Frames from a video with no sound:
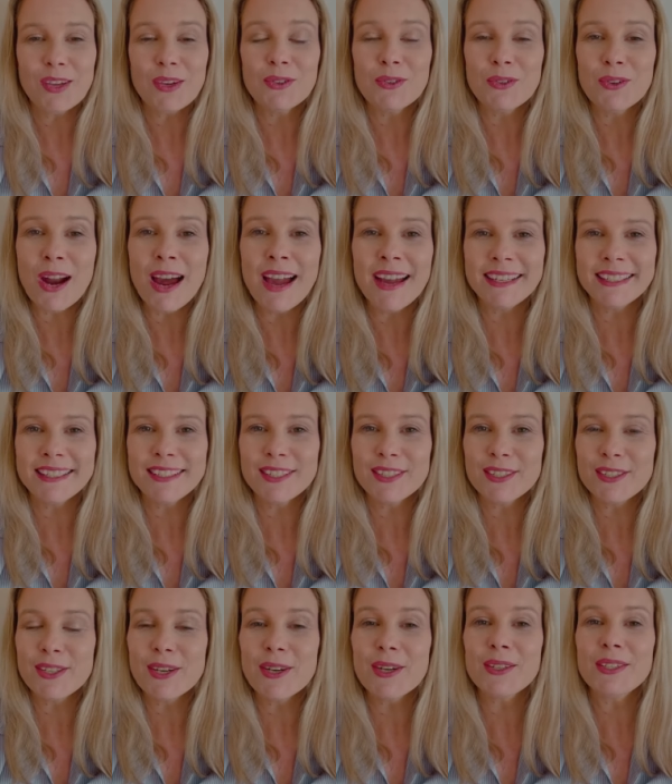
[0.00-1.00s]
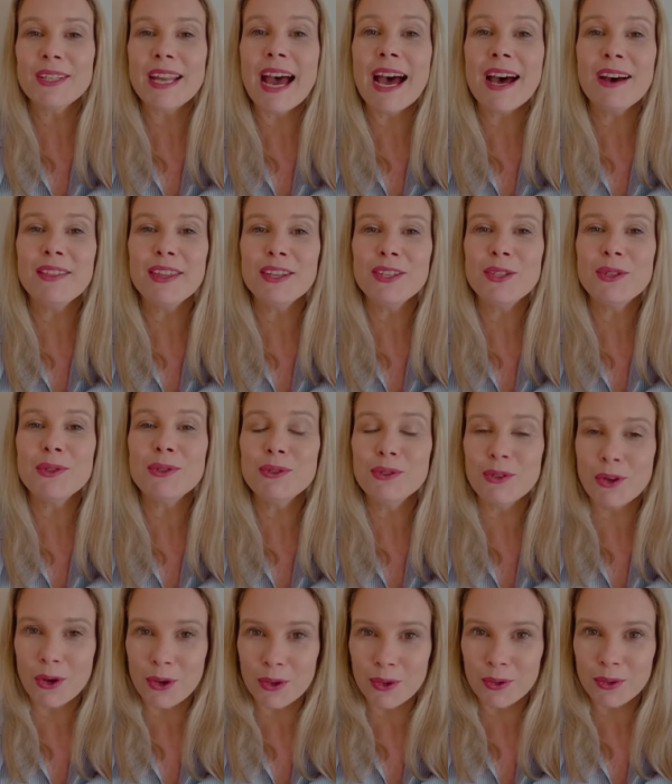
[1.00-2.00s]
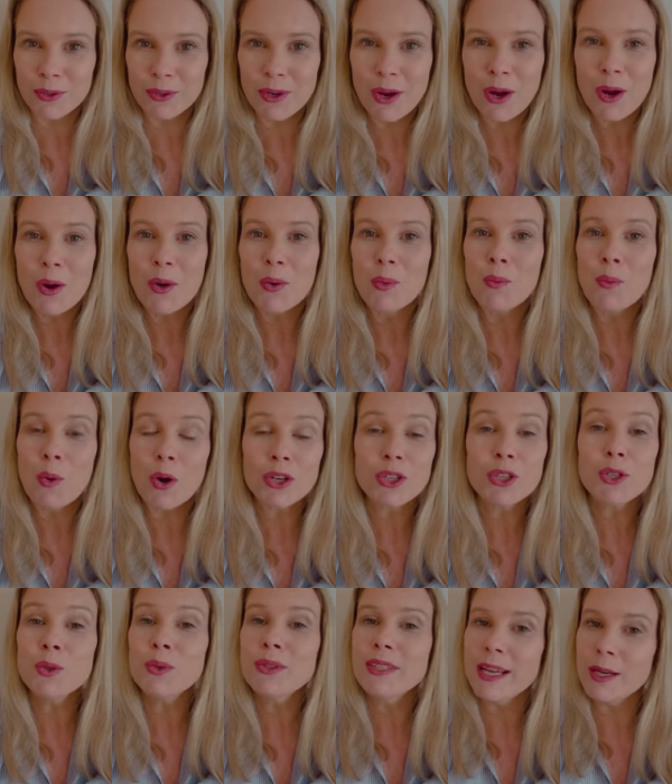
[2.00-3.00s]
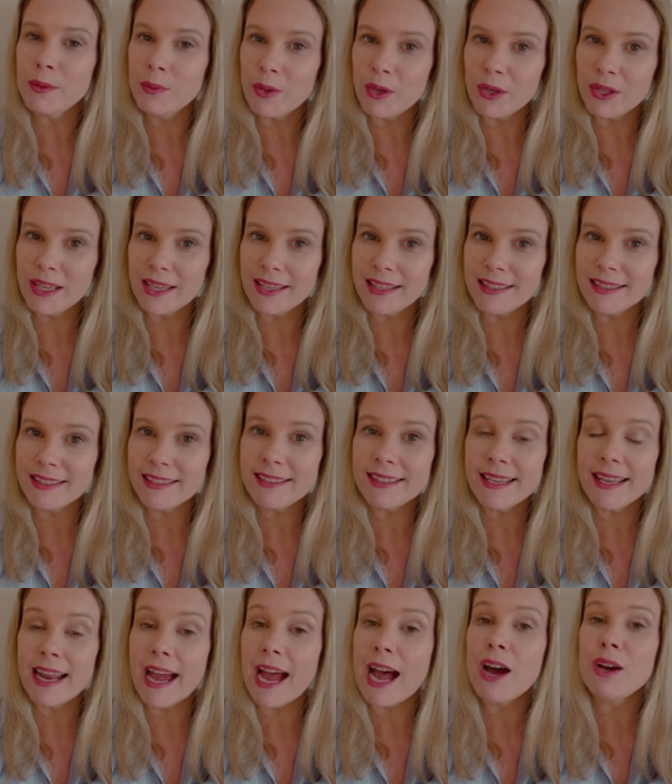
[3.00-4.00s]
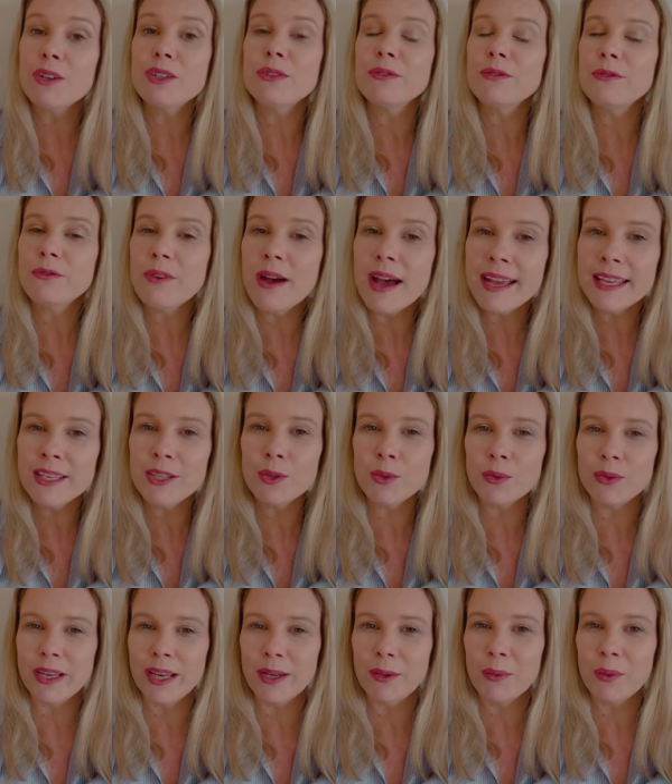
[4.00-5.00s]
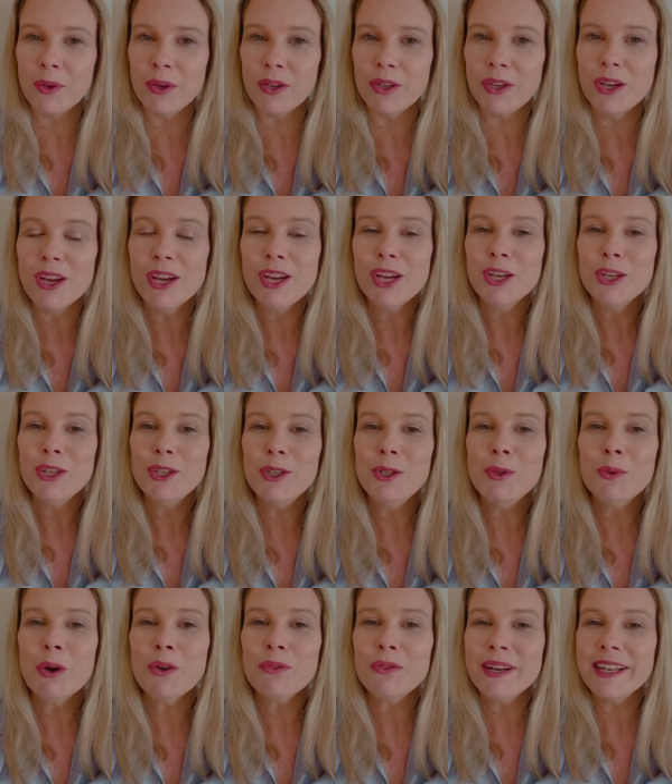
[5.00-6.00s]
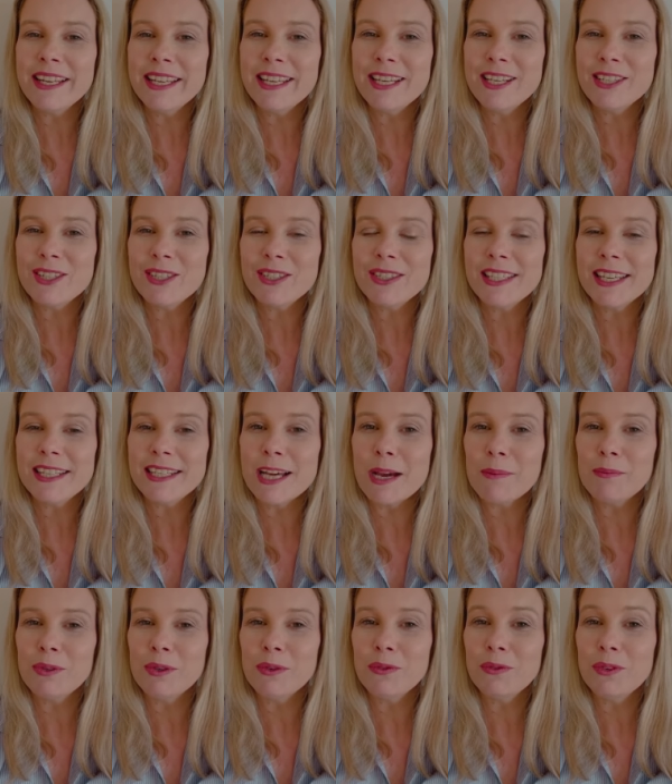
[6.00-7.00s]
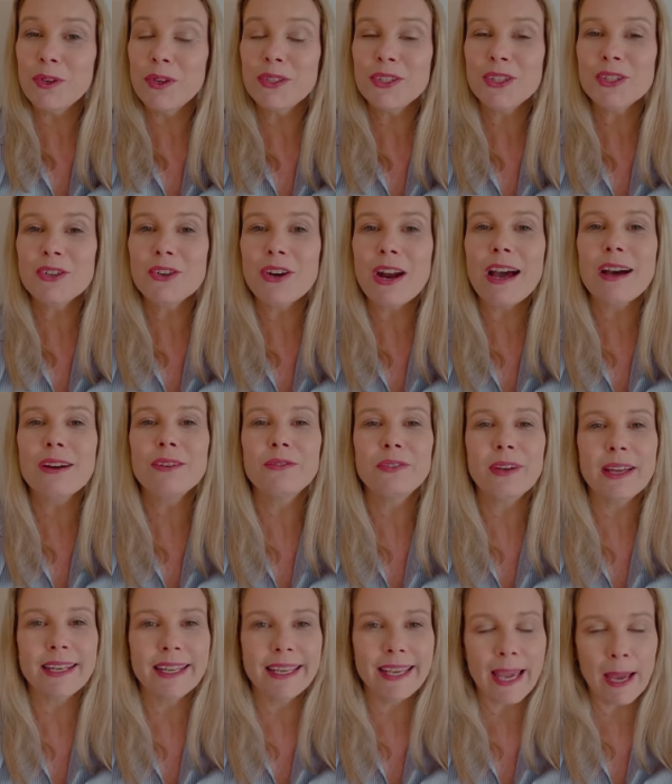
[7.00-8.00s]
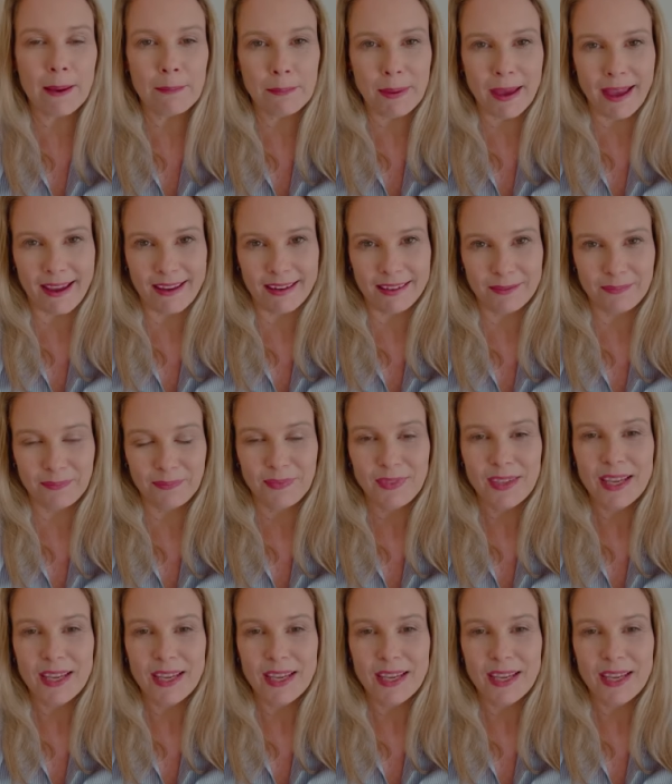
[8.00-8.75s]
Right, so now that you know what your network is and how to find your network, you are ready to set up your first crowdfunding campaign.